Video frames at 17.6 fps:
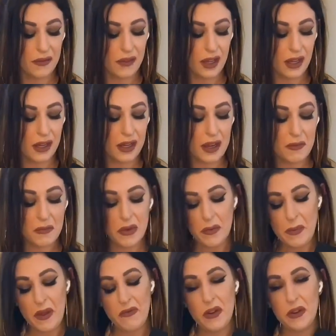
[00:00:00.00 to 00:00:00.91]
I can't
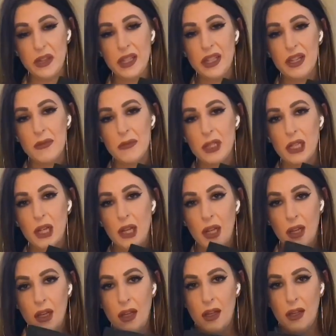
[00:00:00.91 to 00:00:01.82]
put my phone in there, but
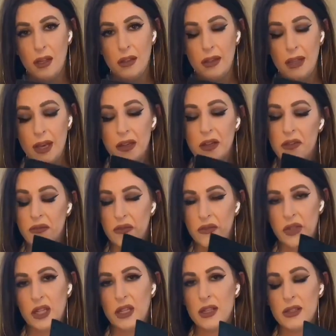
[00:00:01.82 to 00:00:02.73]
that could
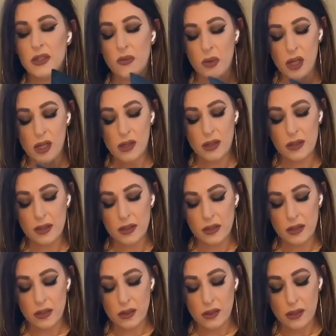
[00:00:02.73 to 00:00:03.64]
fit as well and
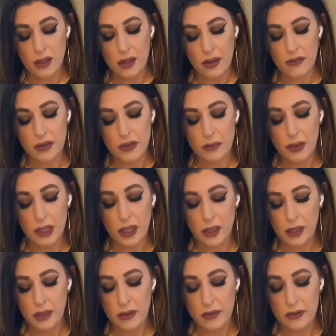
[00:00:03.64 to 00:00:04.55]
still comfortably
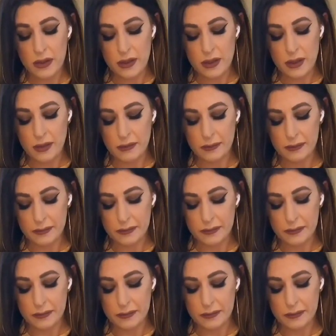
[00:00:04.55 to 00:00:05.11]
close.